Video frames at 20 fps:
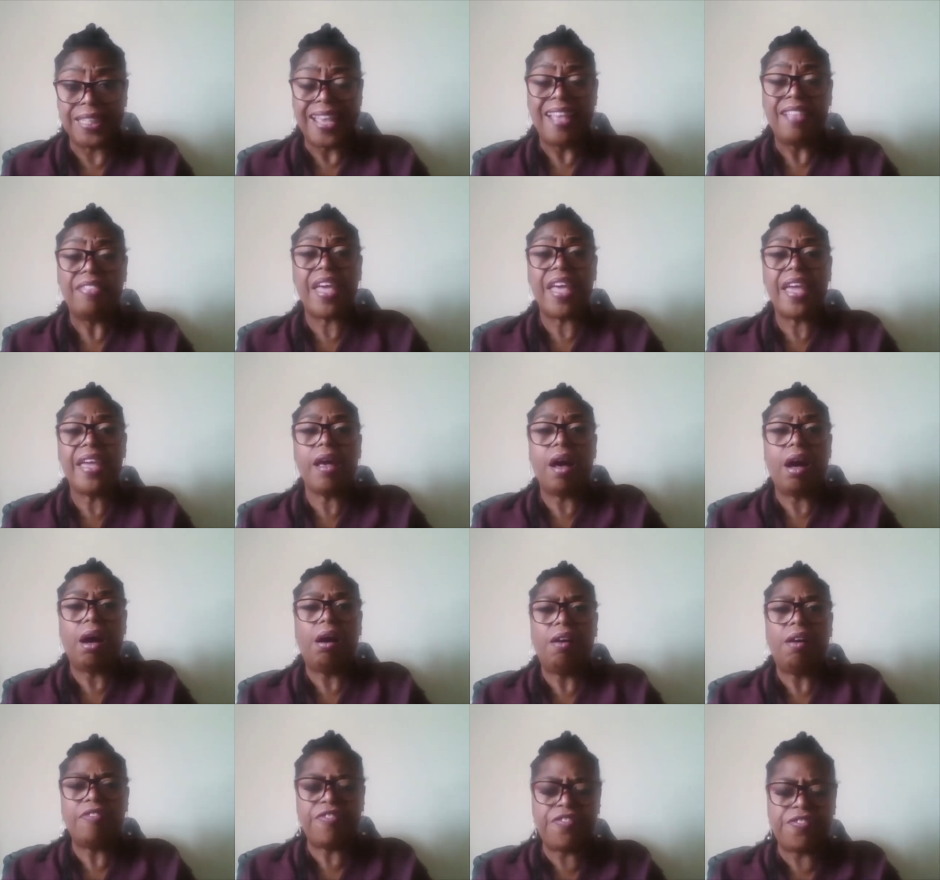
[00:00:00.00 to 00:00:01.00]
They are
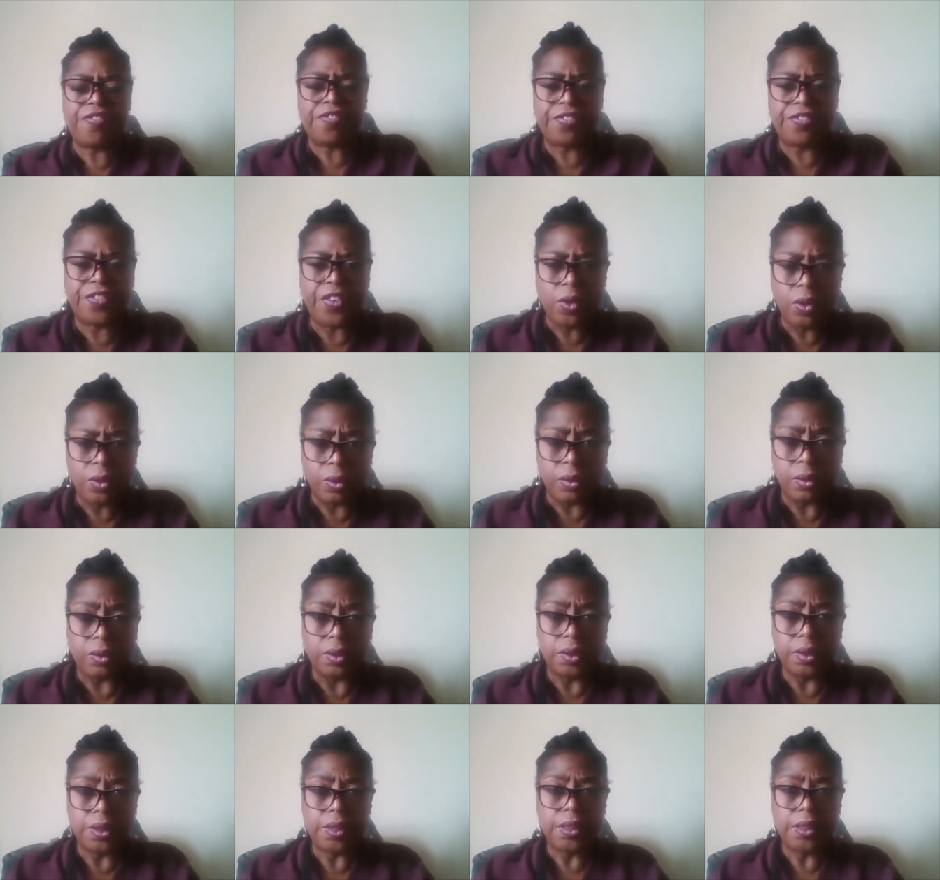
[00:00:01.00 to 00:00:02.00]
full
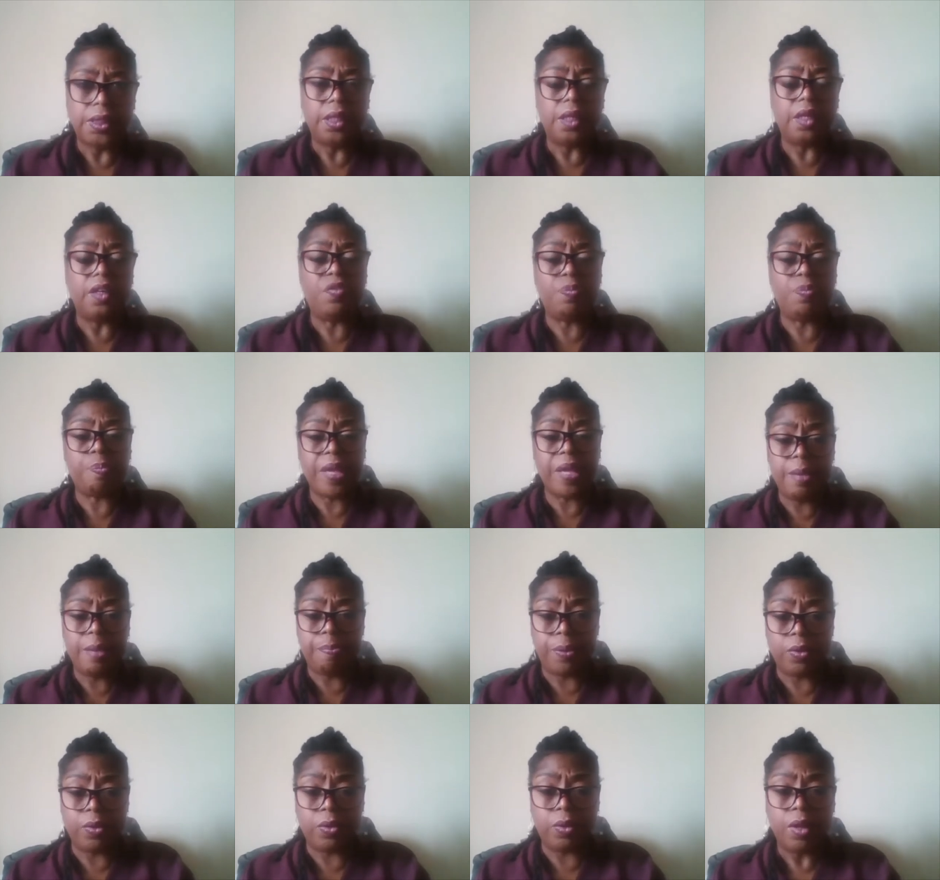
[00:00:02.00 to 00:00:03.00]
of
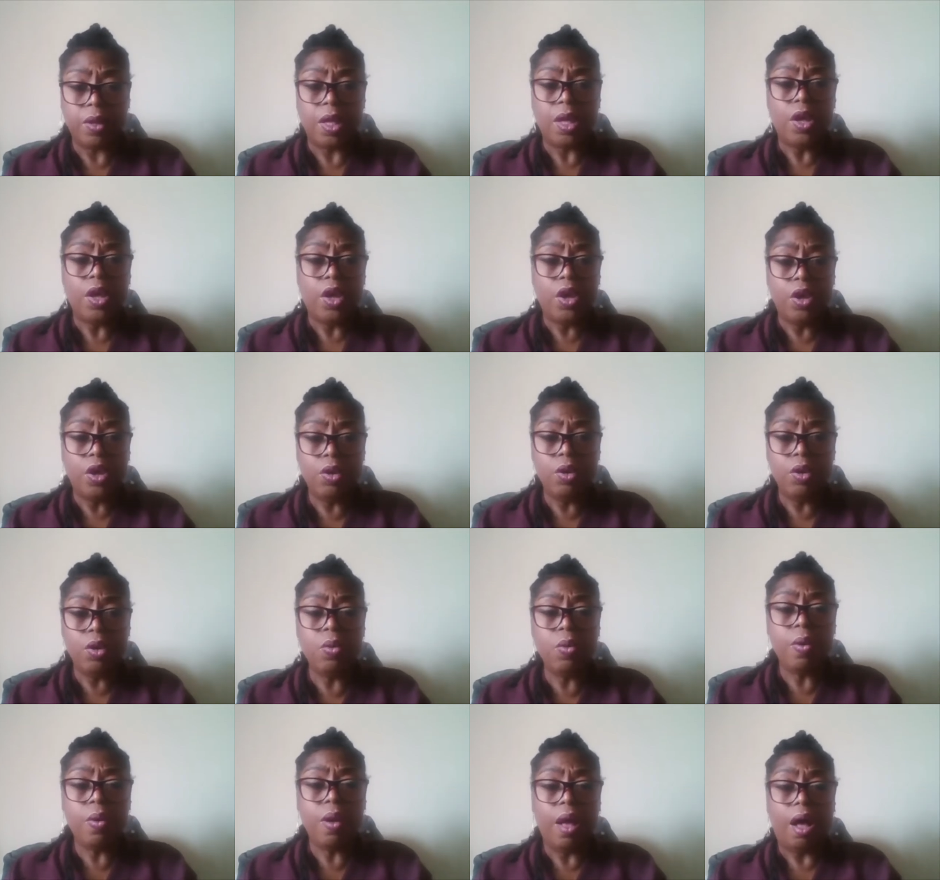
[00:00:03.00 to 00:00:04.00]
people
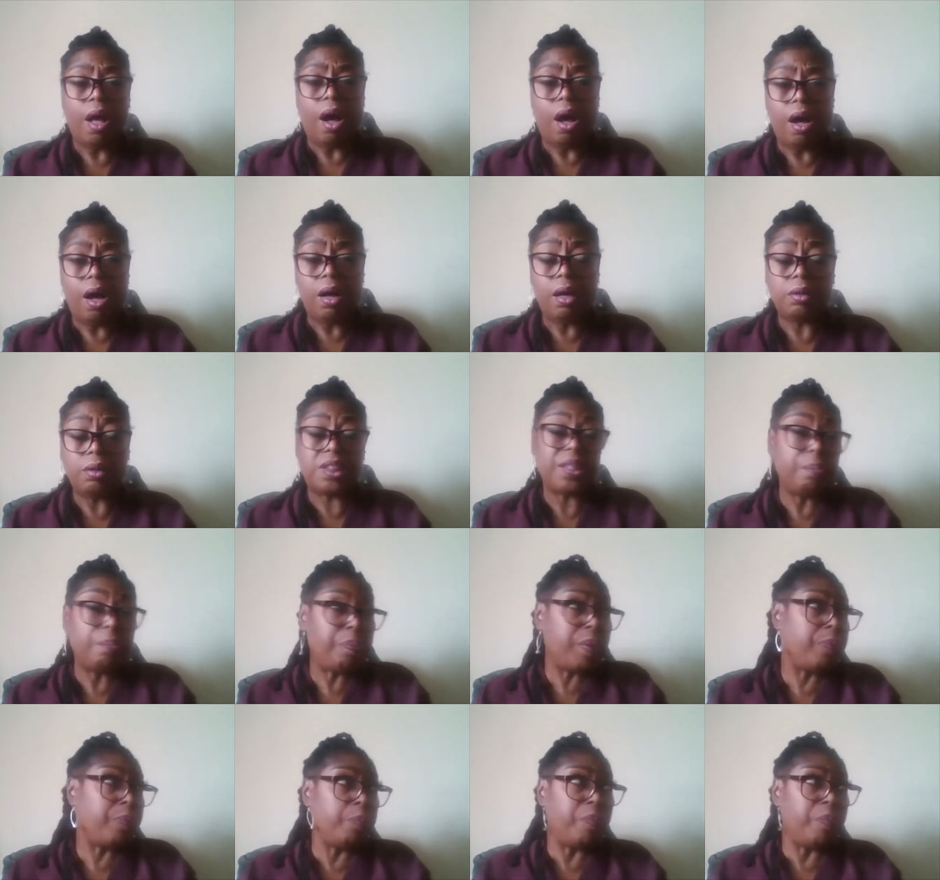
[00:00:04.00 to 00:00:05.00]
who are, some
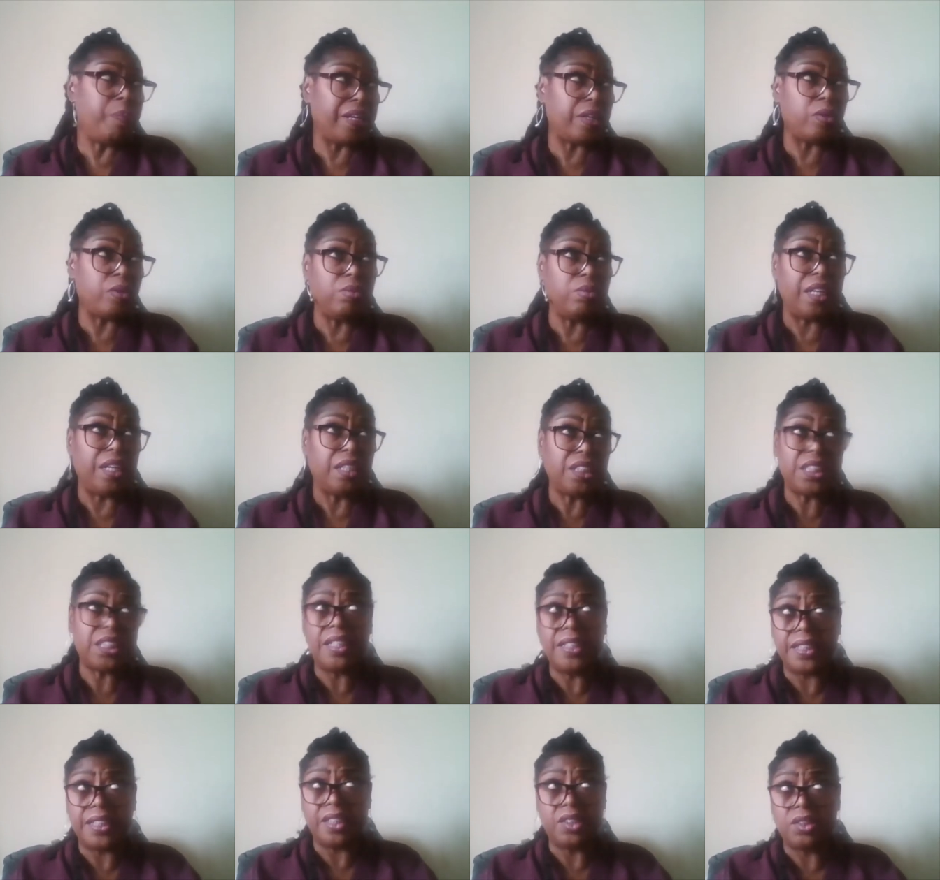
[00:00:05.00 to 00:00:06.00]
people might call it side
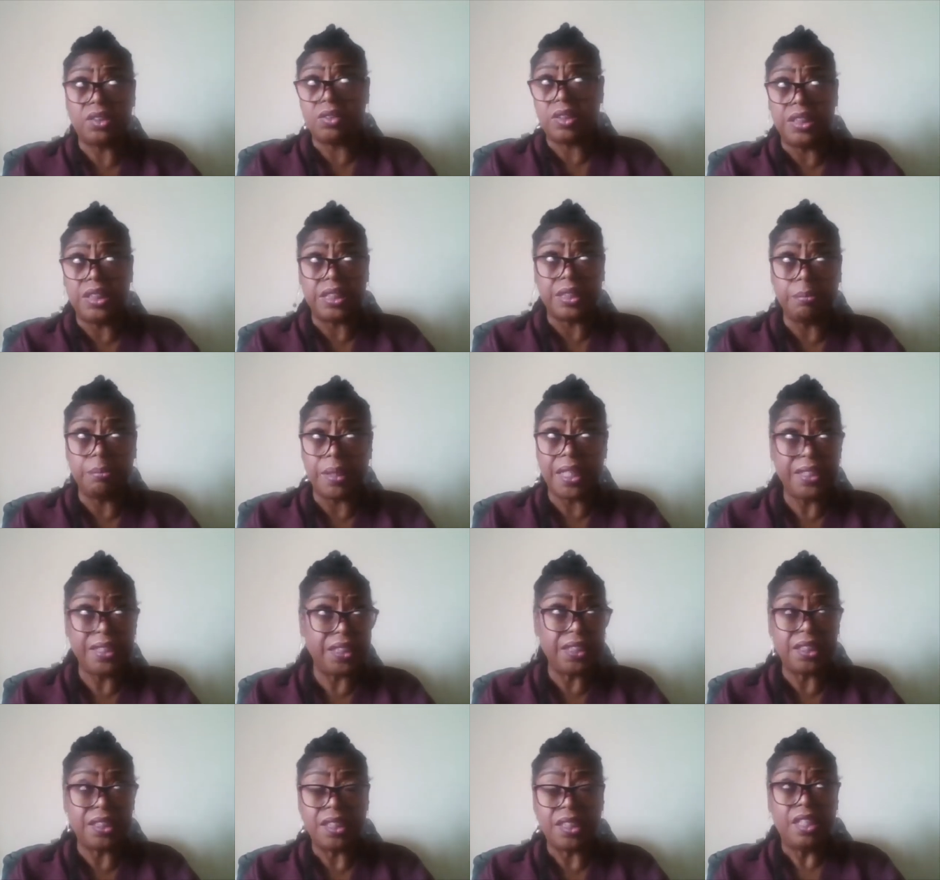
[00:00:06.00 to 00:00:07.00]
hustles in some
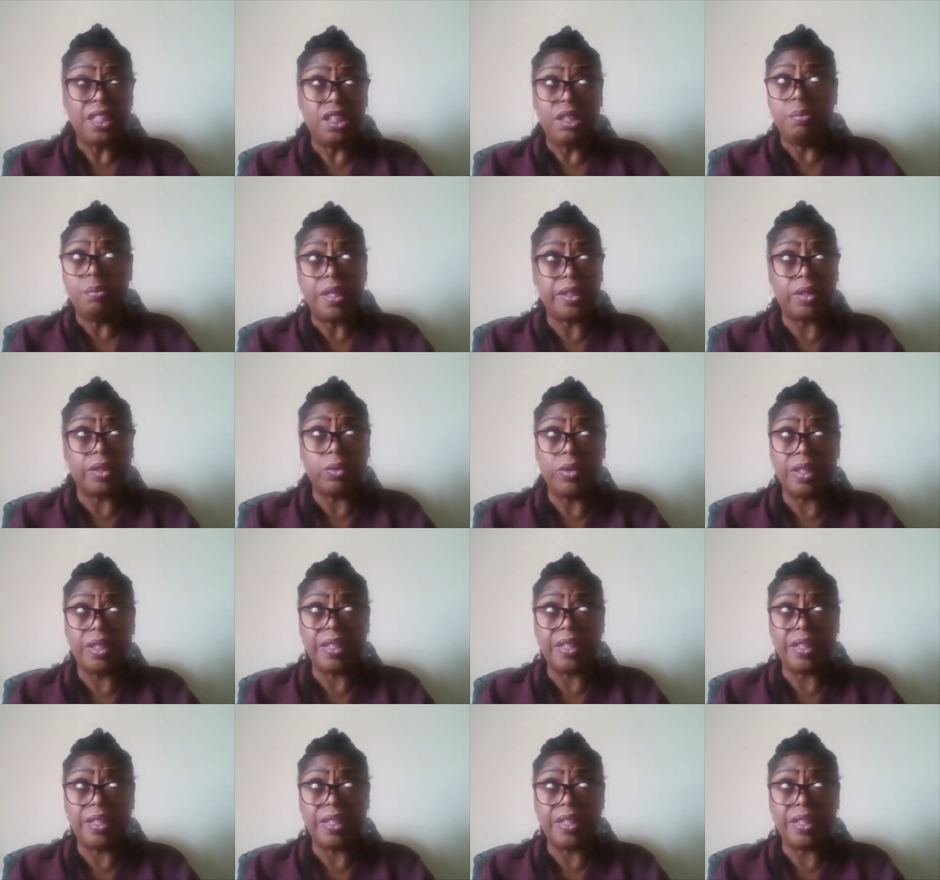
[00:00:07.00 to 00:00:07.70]
cases, you might call it